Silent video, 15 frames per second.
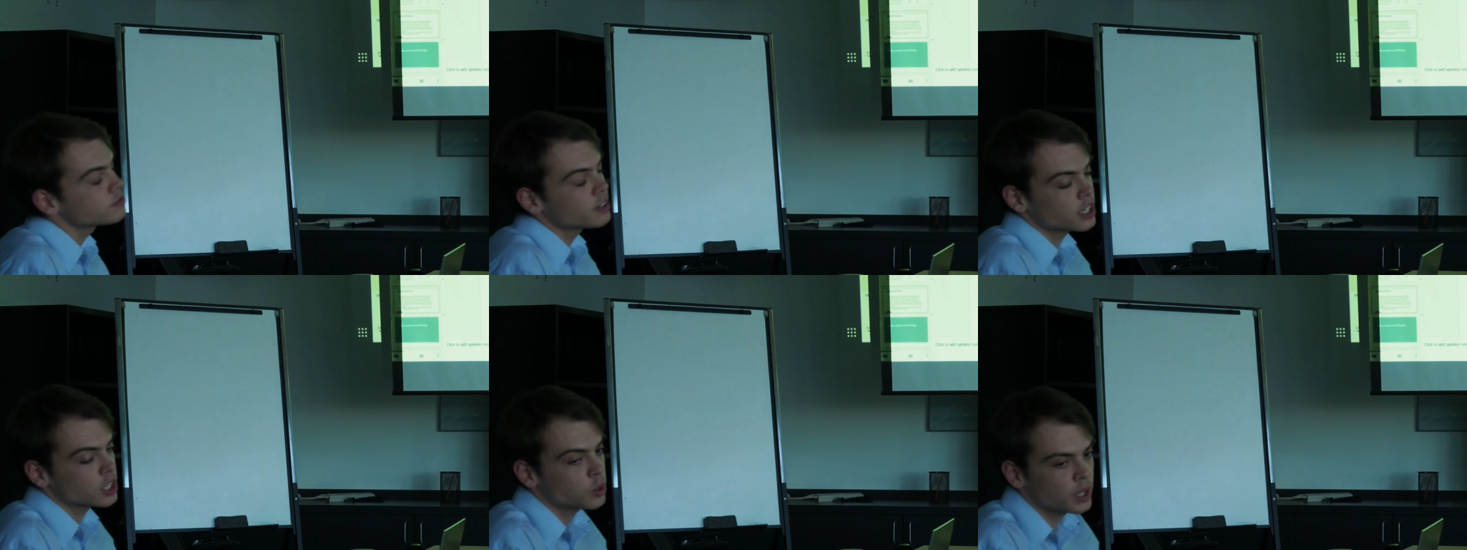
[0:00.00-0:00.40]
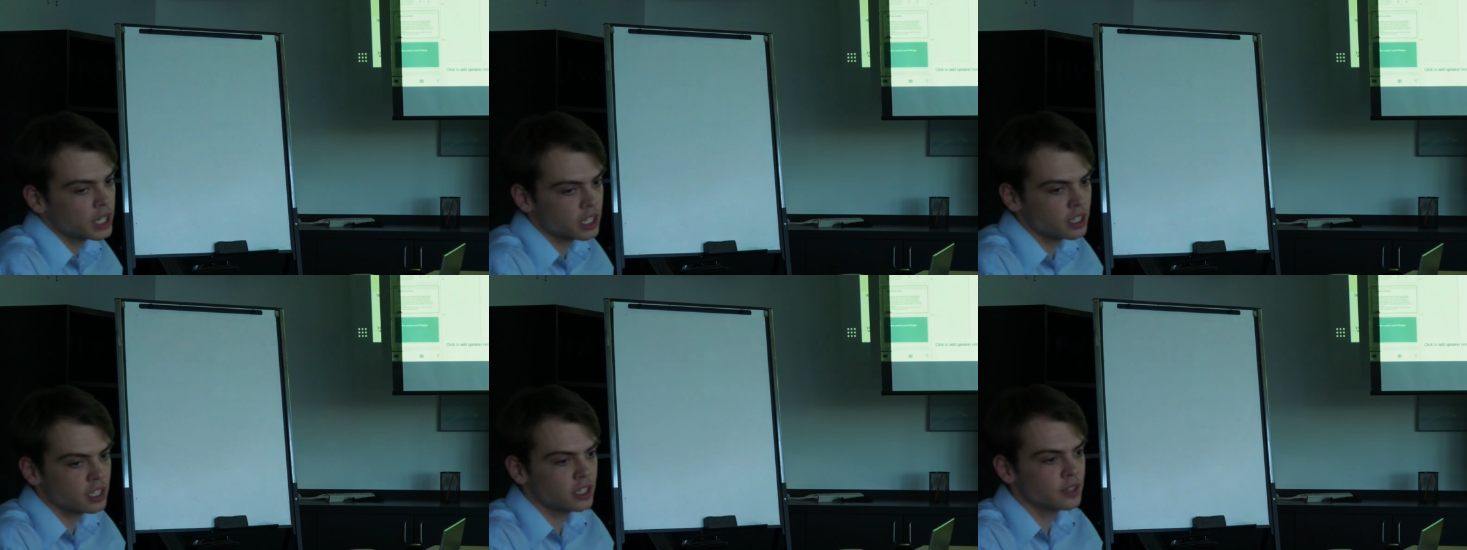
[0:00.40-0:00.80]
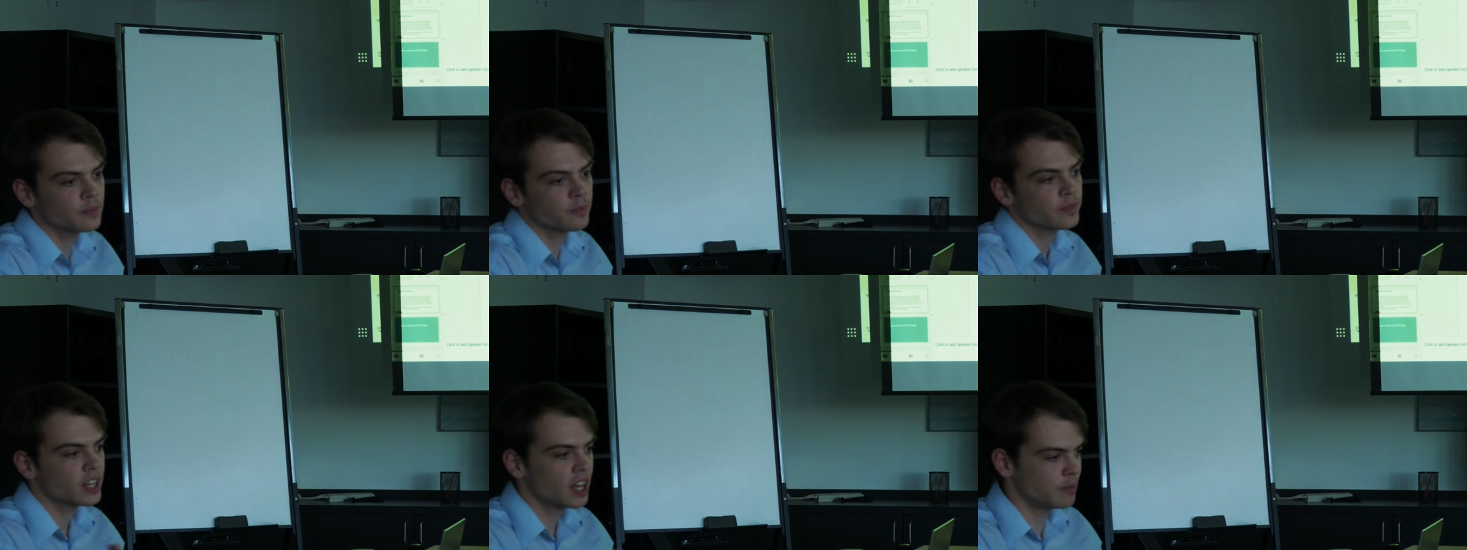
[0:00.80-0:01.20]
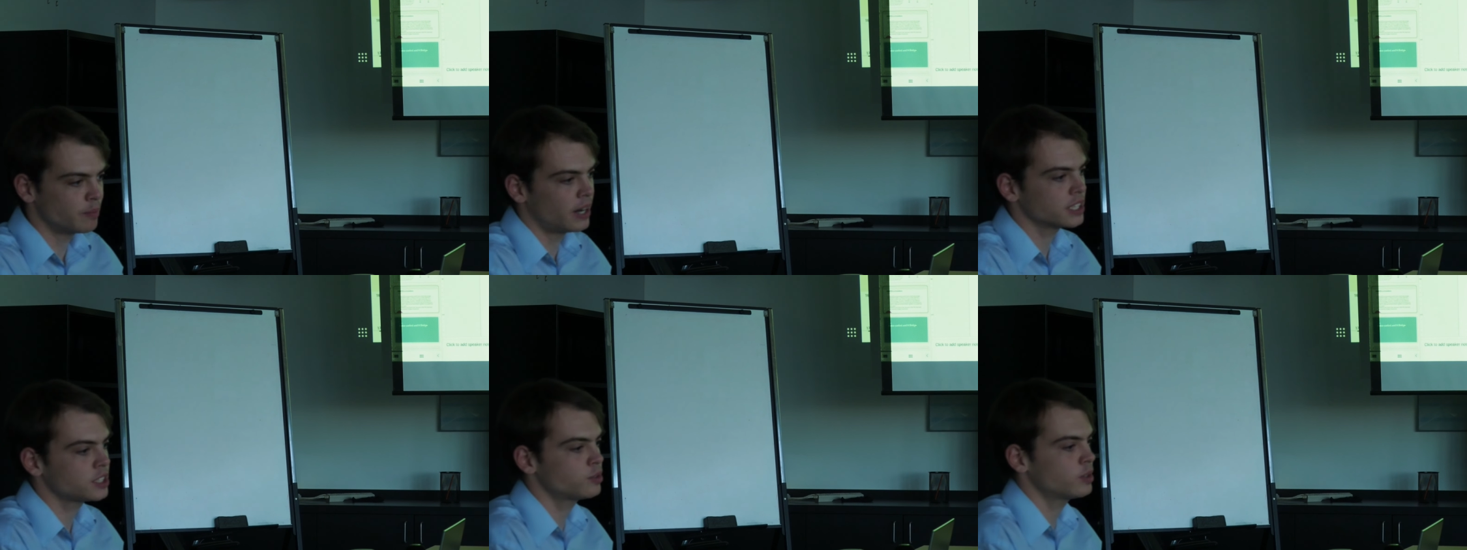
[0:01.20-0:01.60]
very quickly, a
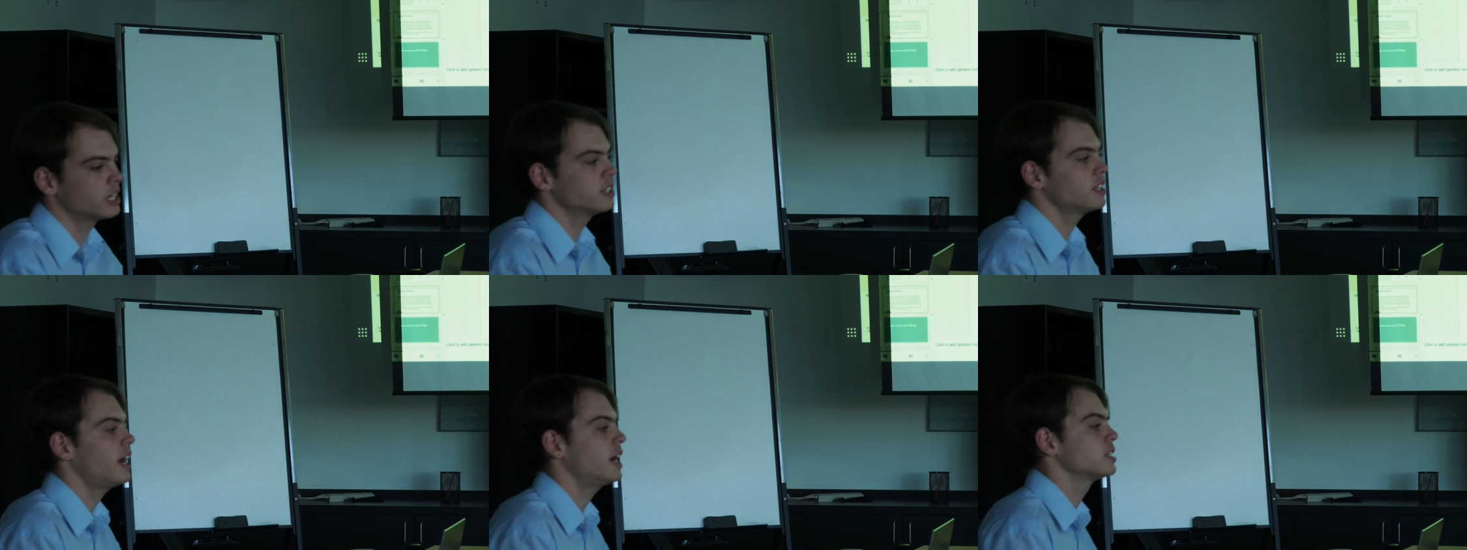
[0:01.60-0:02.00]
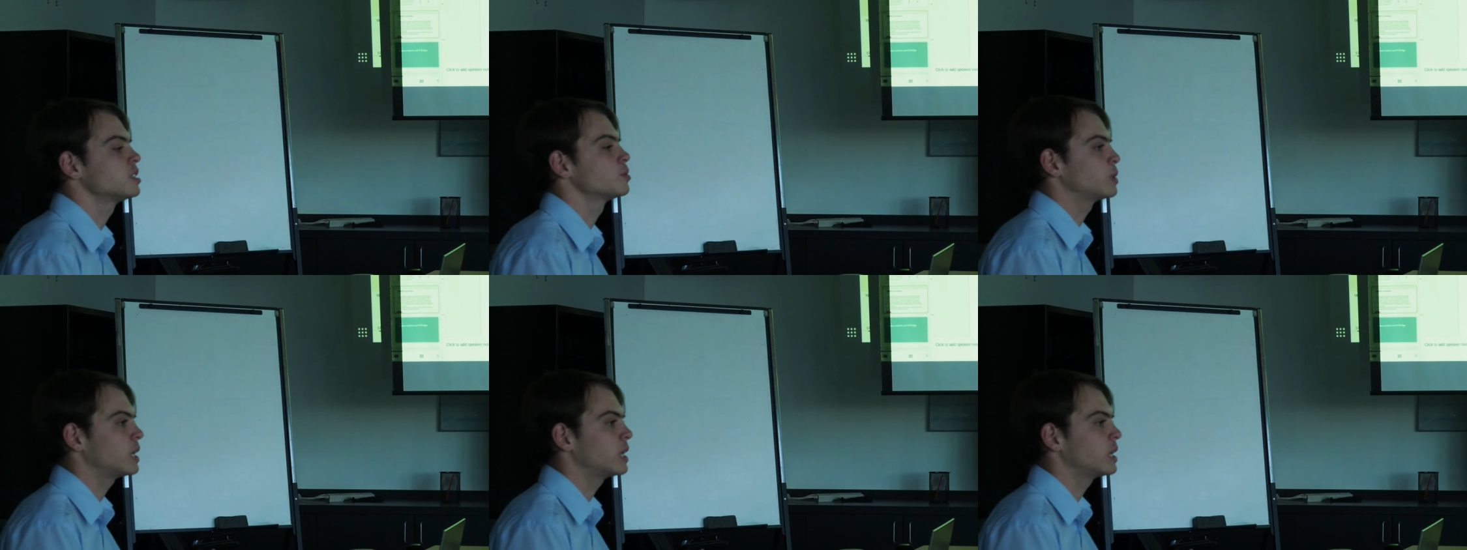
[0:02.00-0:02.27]
MOSFET has some